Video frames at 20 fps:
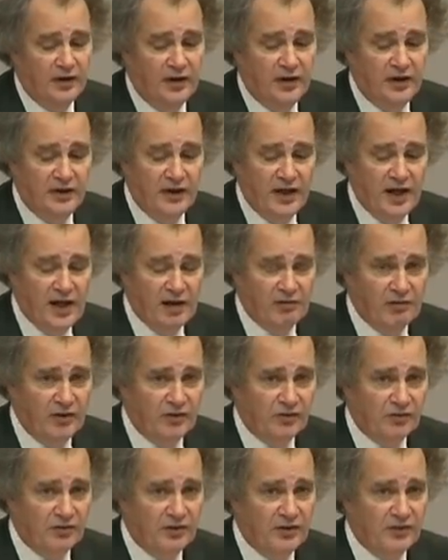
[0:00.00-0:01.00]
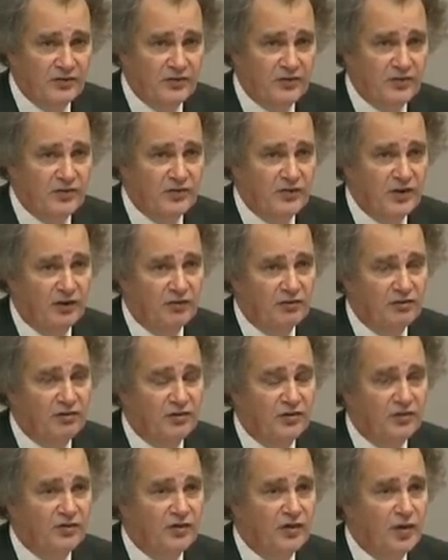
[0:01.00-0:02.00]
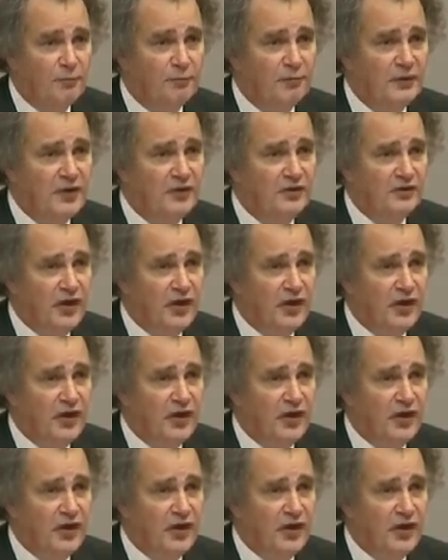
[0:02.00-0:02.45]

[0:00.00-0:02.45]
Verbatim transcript: in areas, for instance, such as uh,